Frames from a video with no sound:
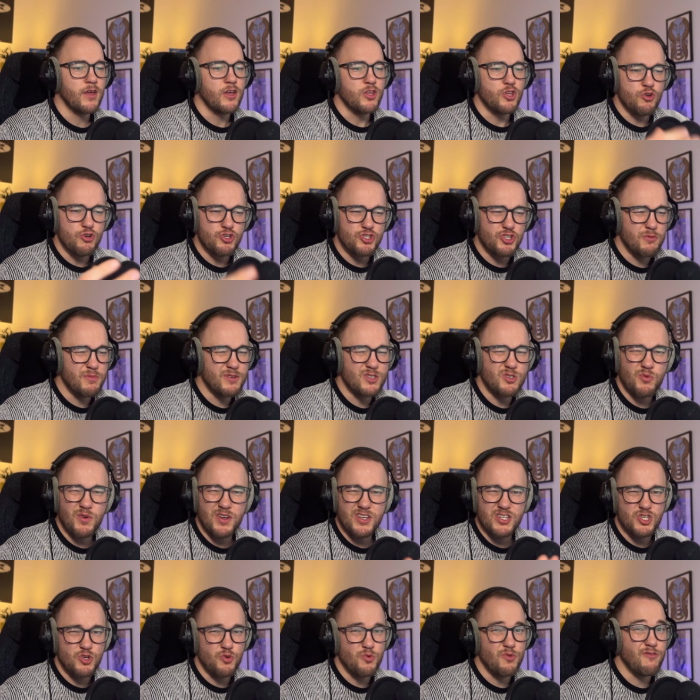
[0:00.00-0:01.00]
Usually between
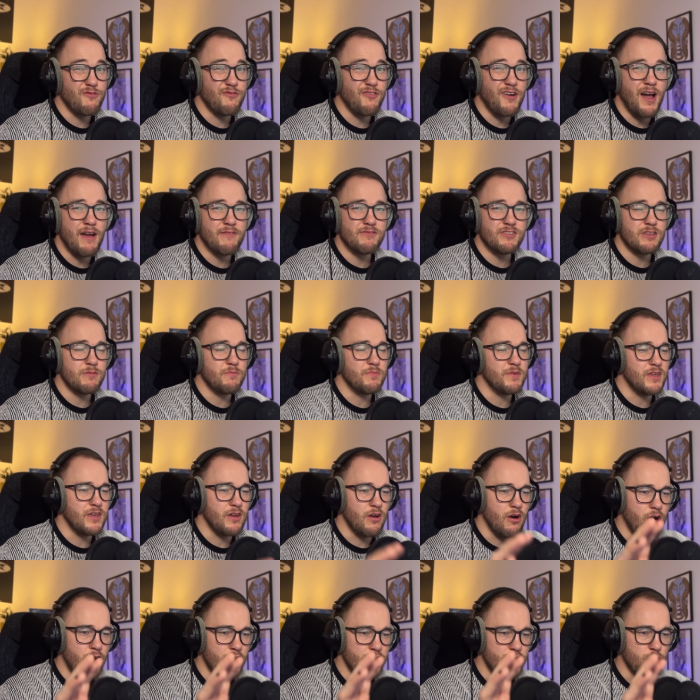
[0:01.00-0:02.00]
2 and 5 dB
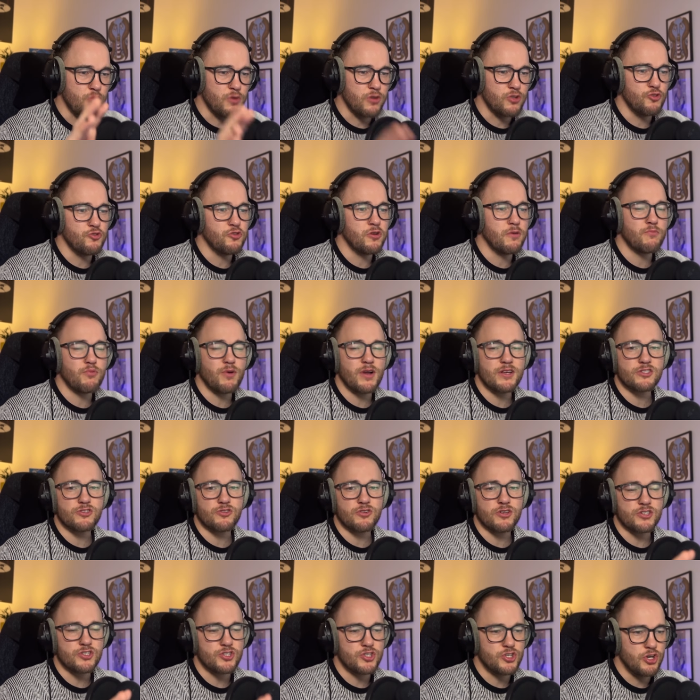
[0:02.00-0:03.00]
on your glue compressor
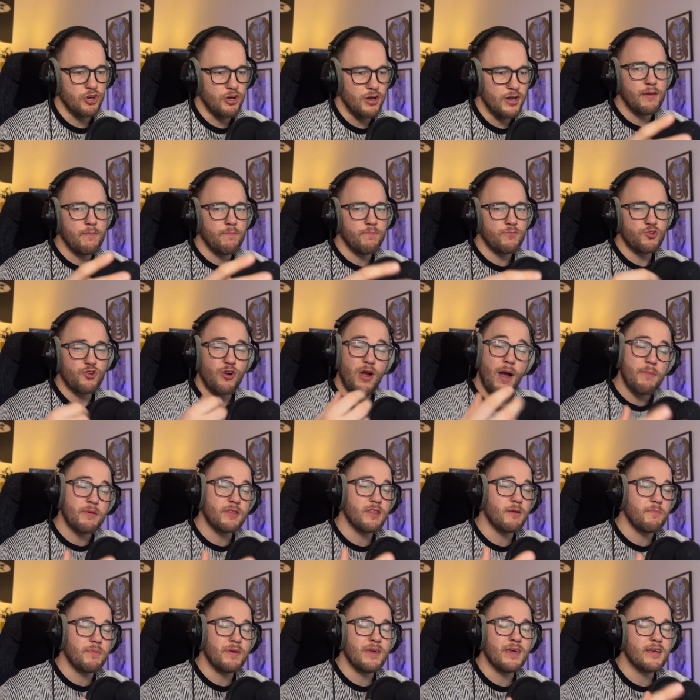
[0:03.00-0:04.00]
is good, grabbing the
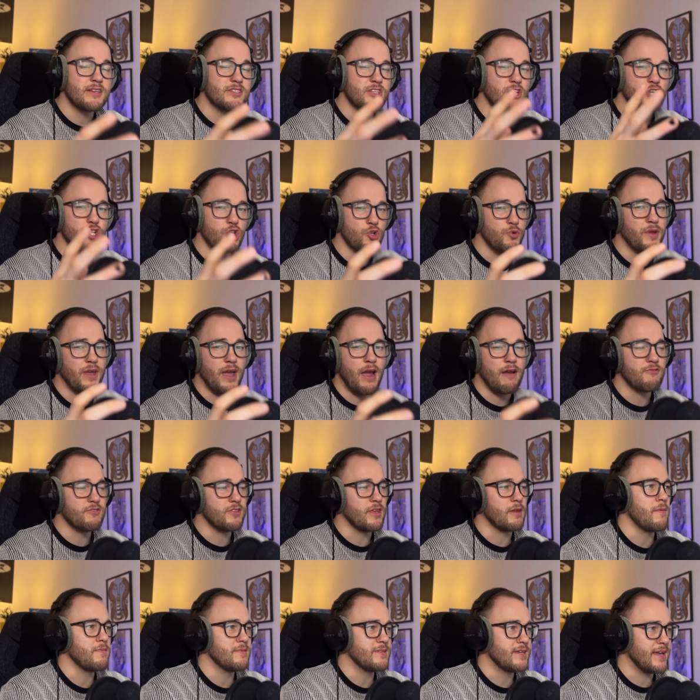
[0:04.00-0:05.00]
peaks and gluing
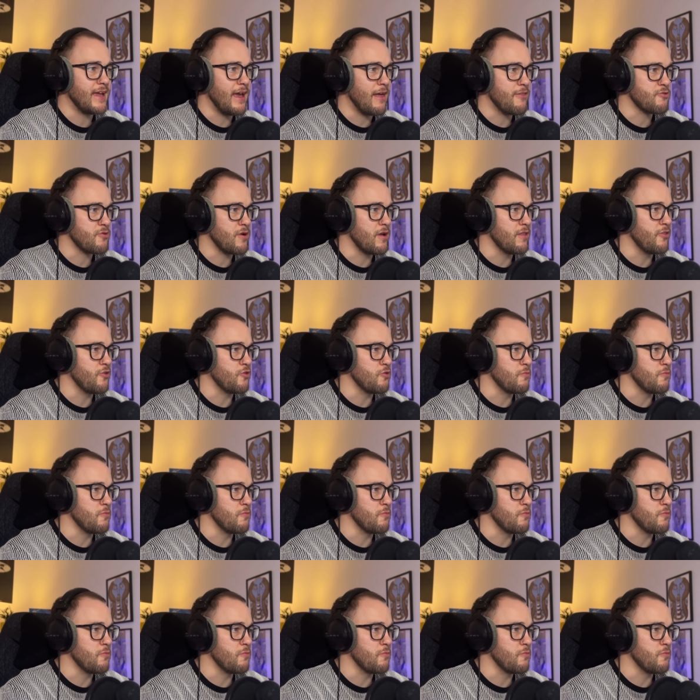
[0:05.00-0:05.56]
everything together a little